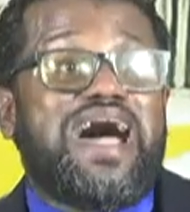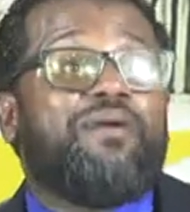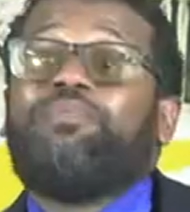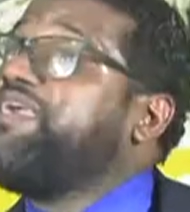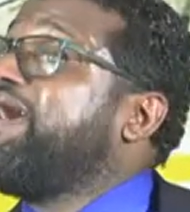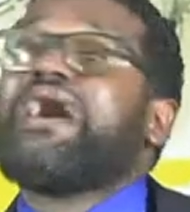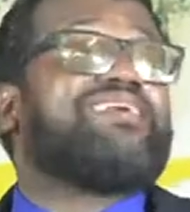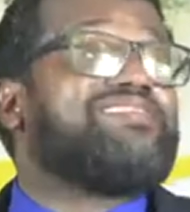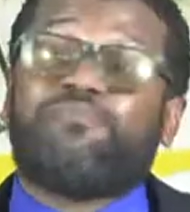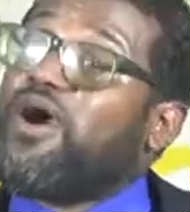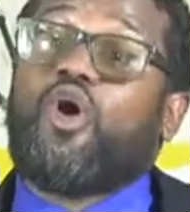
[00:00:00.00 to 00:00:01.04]
peer
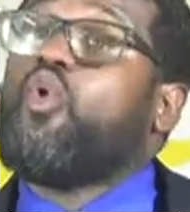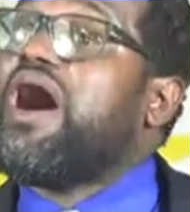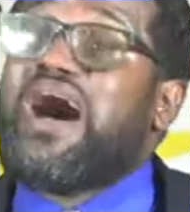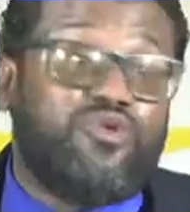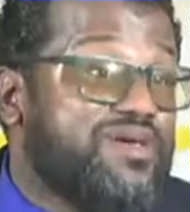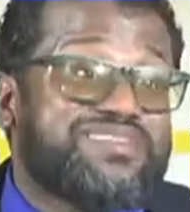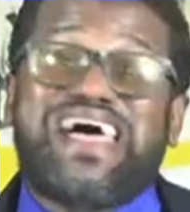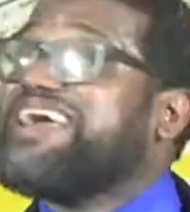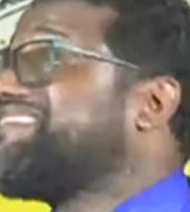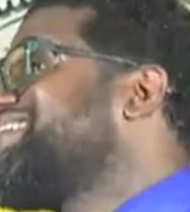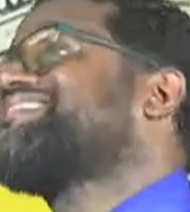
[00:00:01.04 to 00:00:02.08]
gossip I go go on. And them
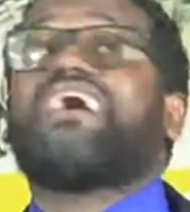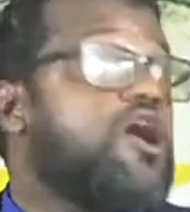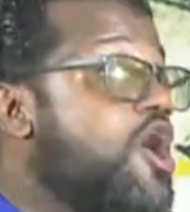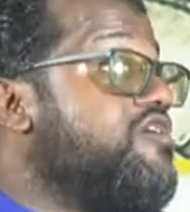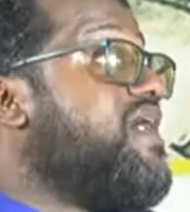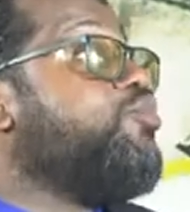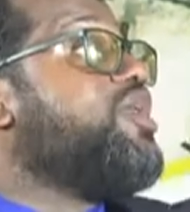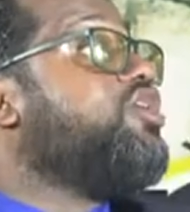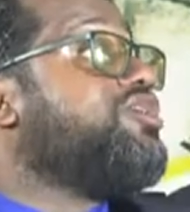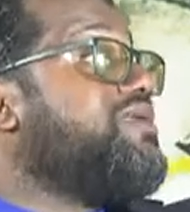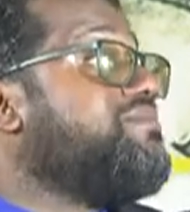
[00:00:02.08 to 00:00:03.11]
start chatter from where
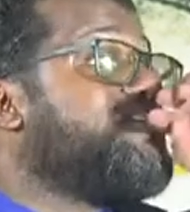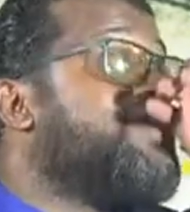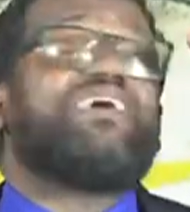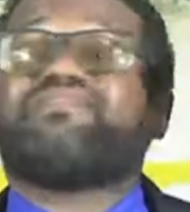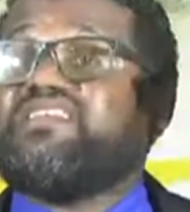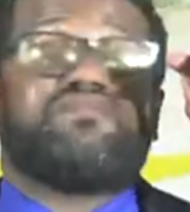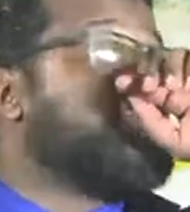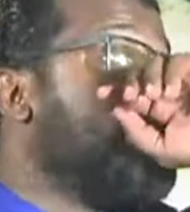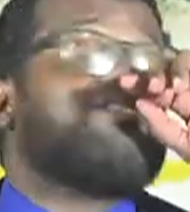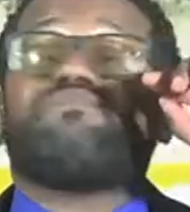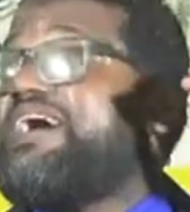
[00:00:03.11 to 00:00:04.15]
down there. Them say, well, see, see the
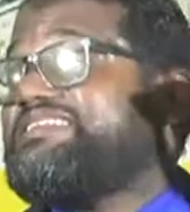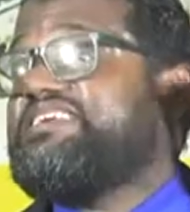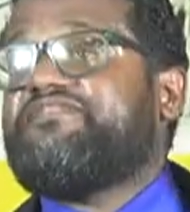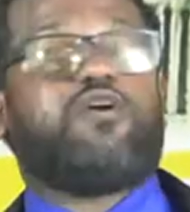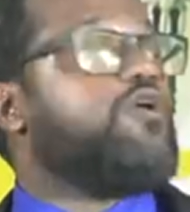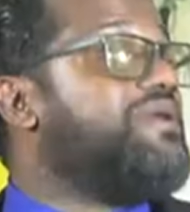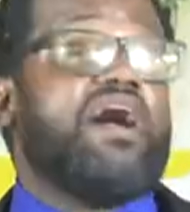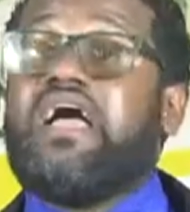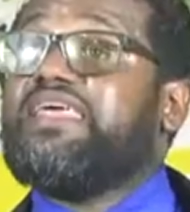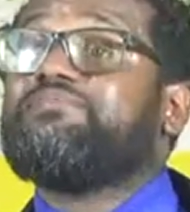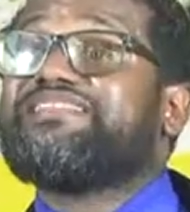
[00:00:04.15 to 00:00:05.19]
husband thief I come here.
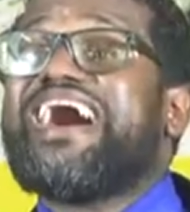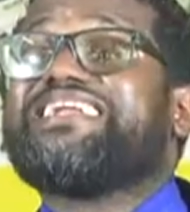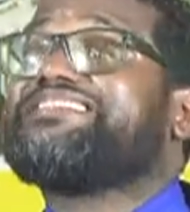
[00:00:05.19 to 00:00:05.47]
Them start